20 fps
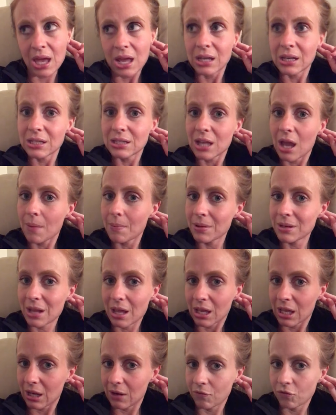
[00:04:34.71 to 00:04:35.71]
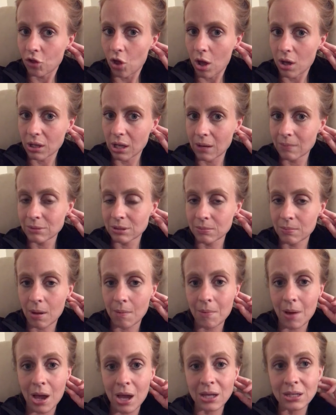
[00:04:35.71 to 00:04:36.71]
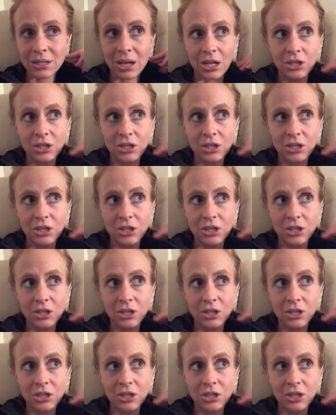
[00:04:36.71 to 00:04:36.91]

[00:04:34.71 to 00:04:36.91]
Anytime a negative thought came to my mind,